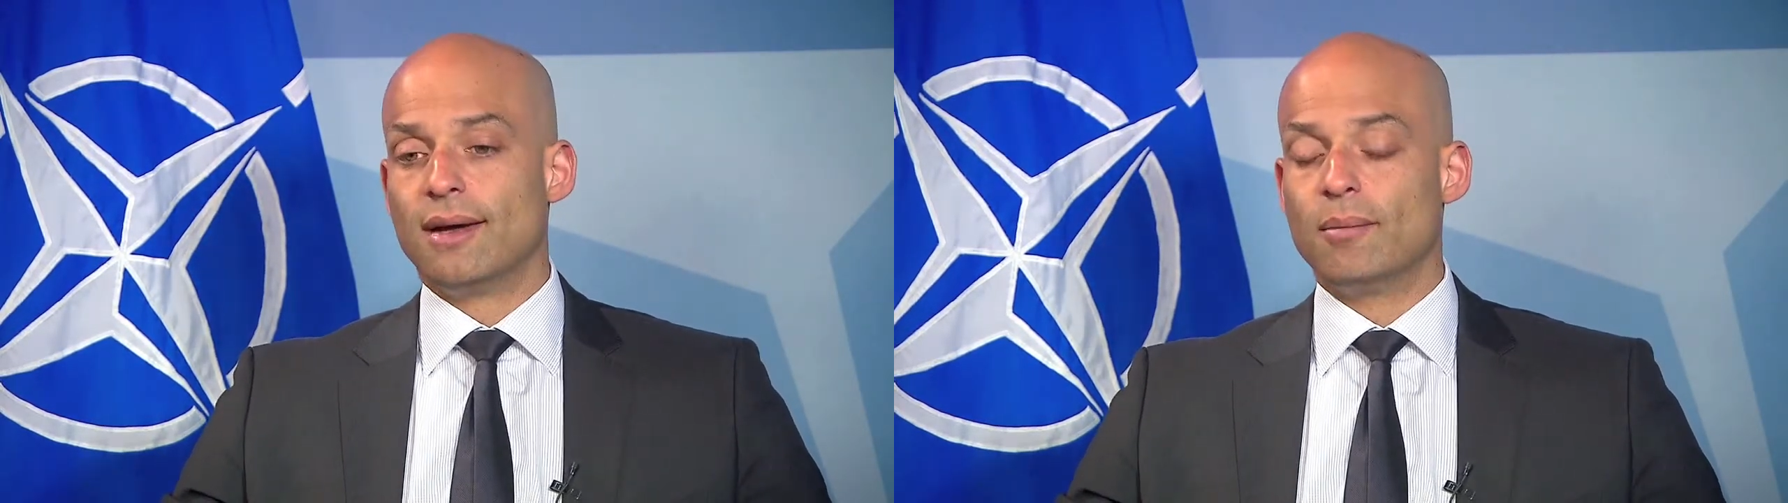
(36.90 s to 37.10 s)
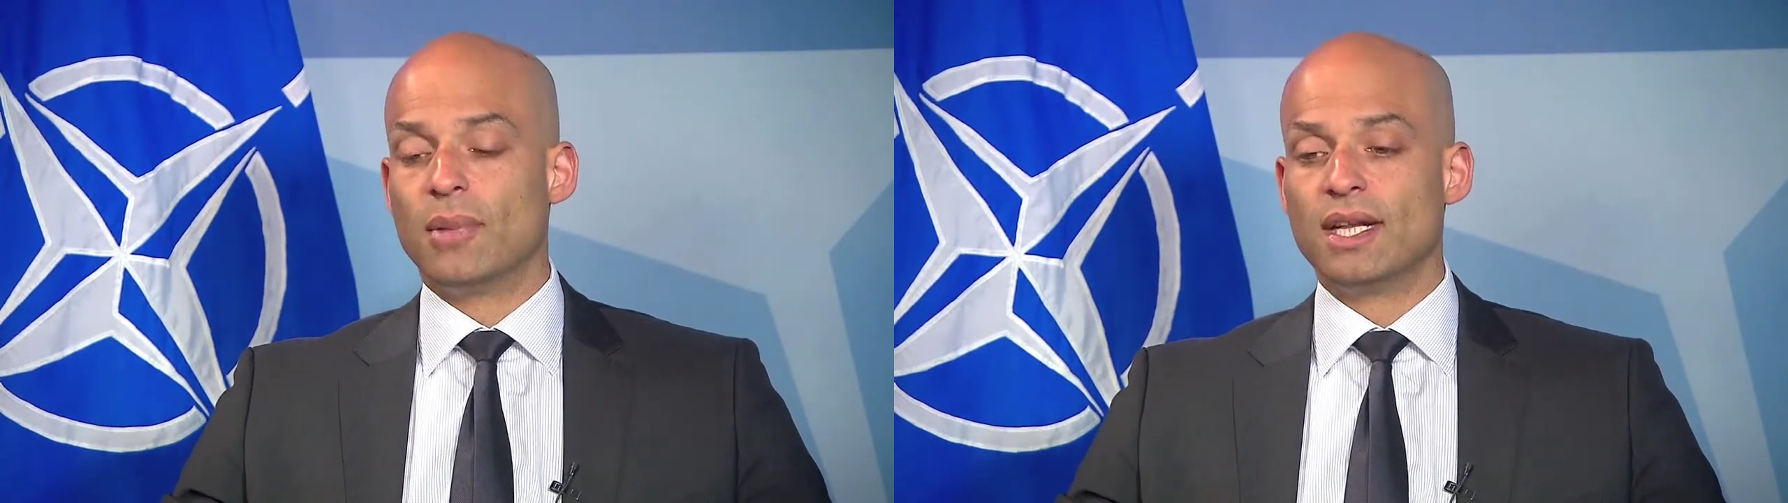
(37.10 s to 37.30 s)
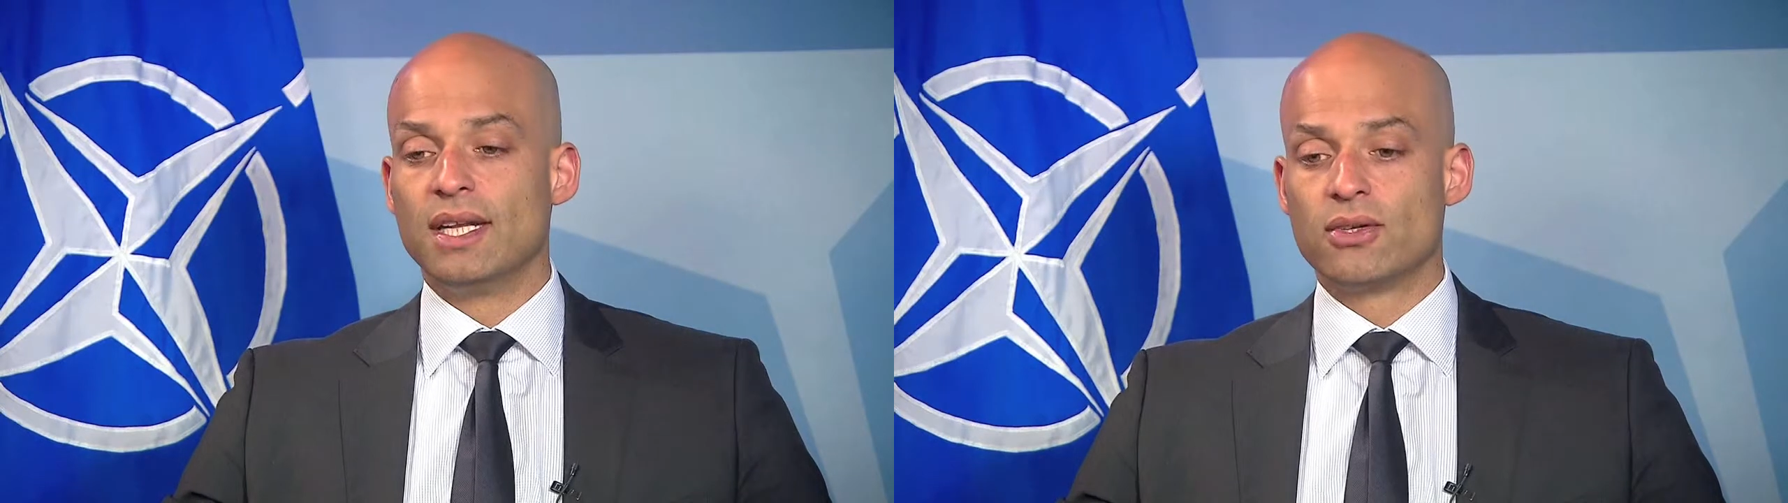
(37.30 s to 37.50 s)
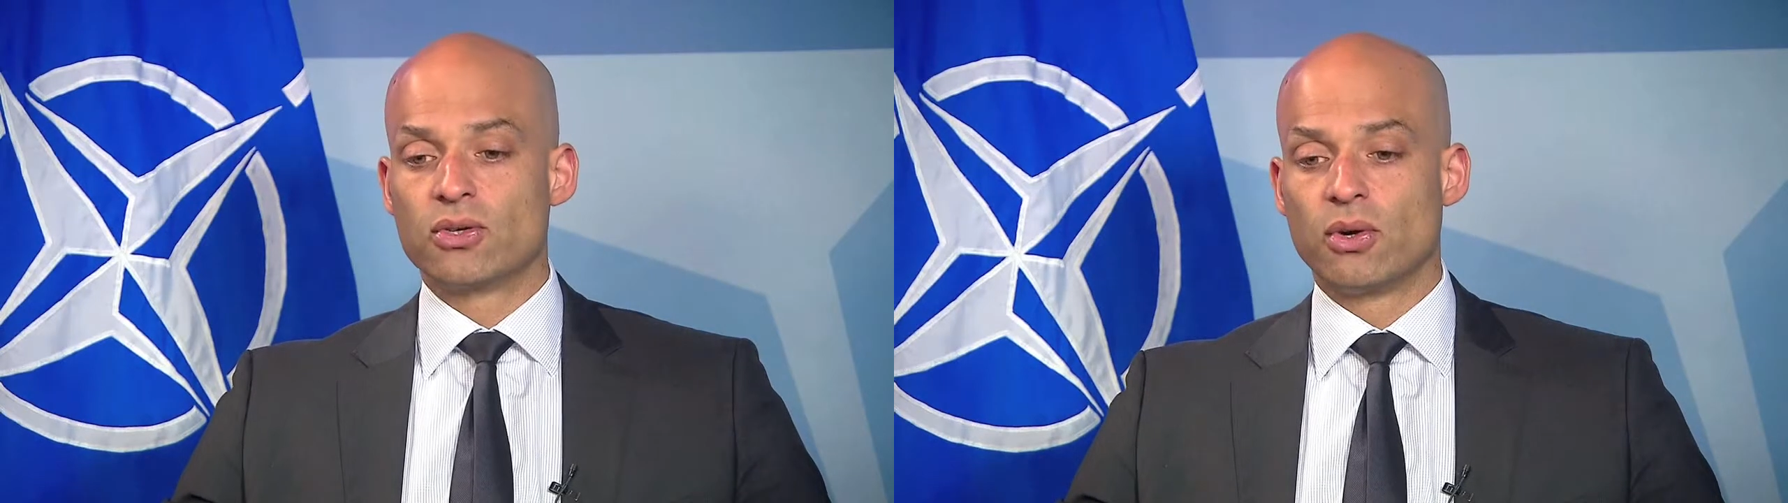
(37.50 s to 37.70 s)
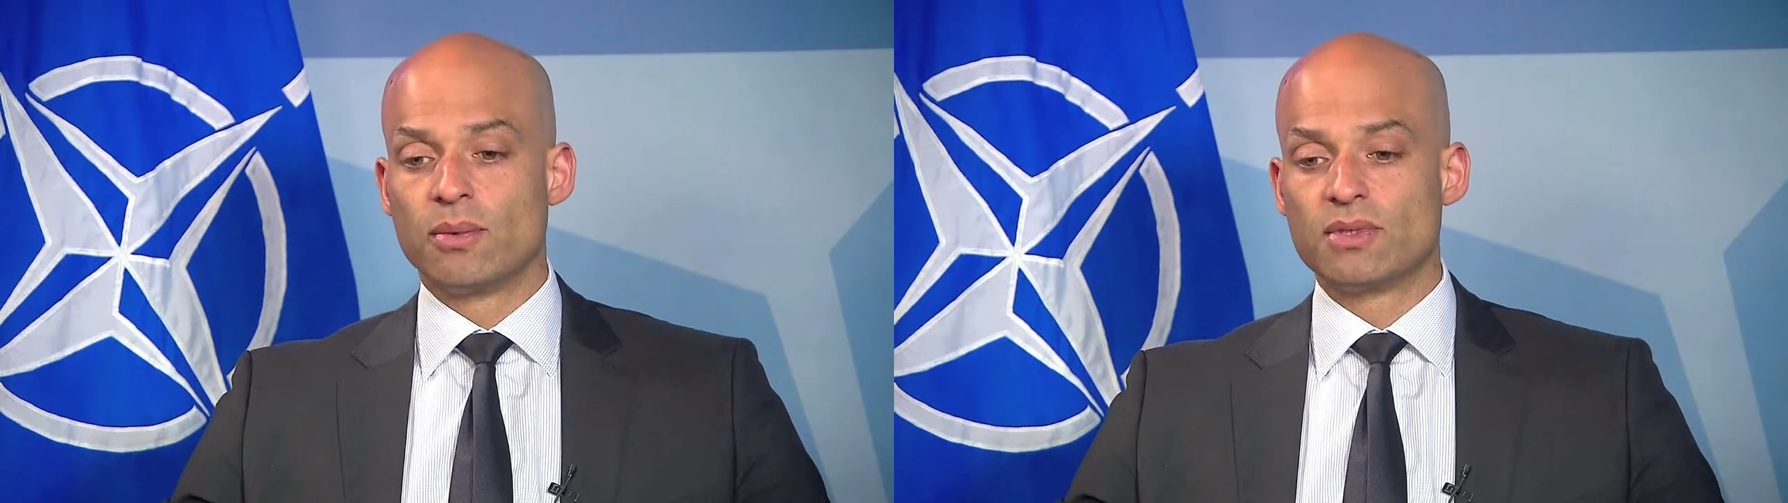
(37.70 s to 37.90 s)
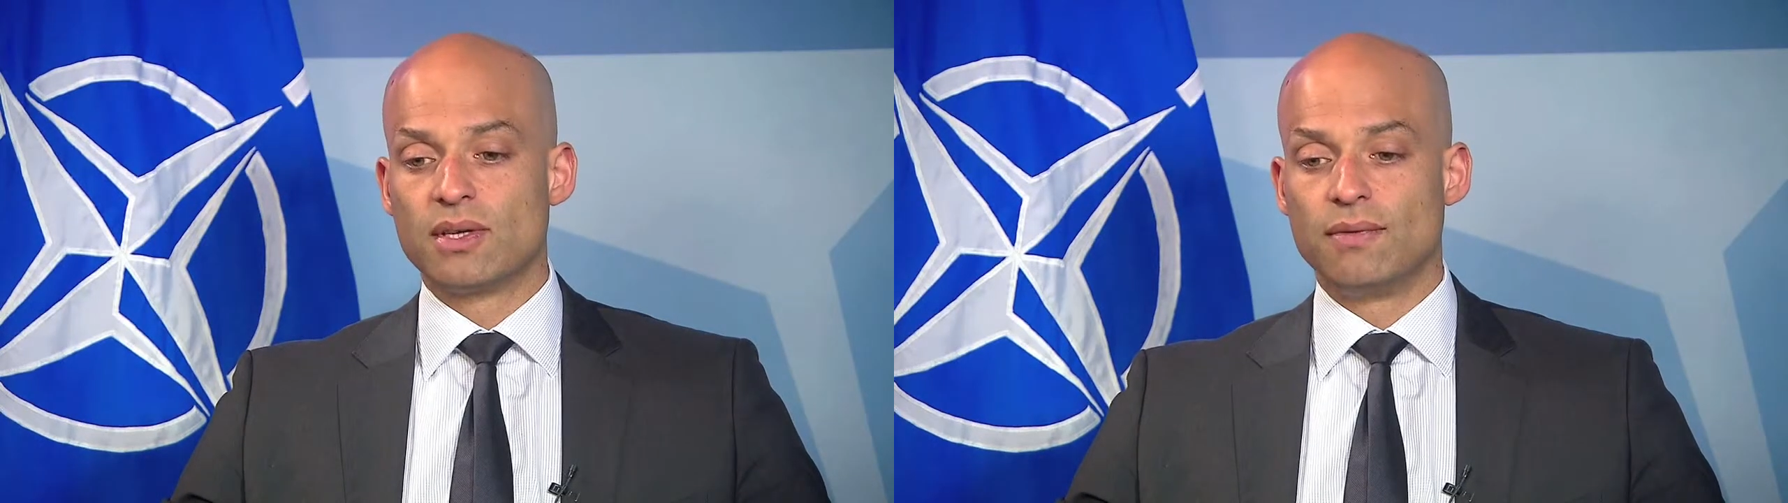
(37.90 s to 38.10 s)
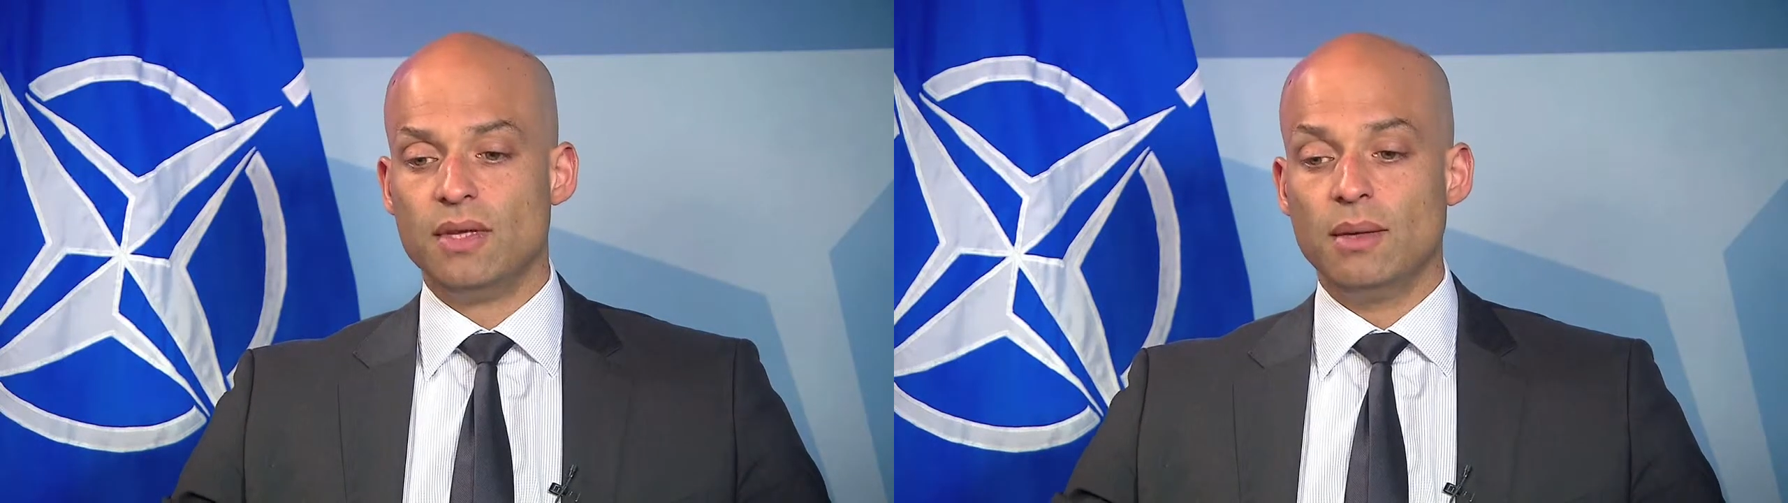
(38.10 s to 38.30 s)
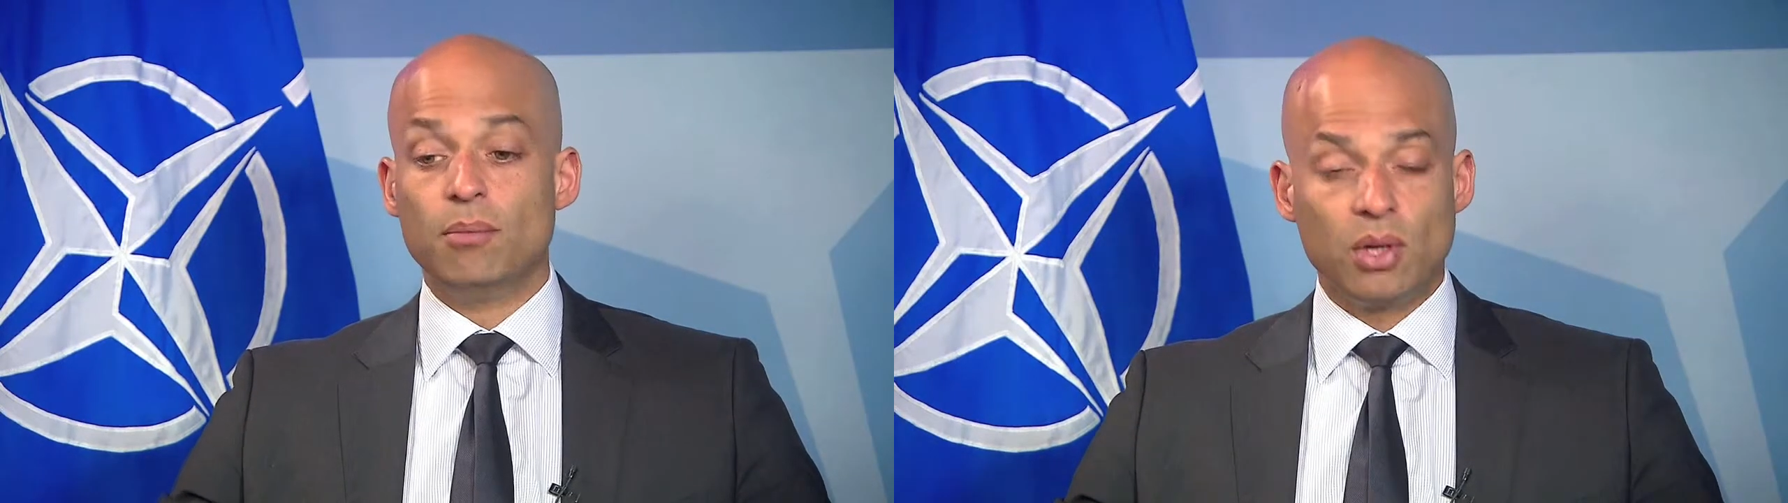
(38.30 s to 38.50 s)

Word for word: but in terms of the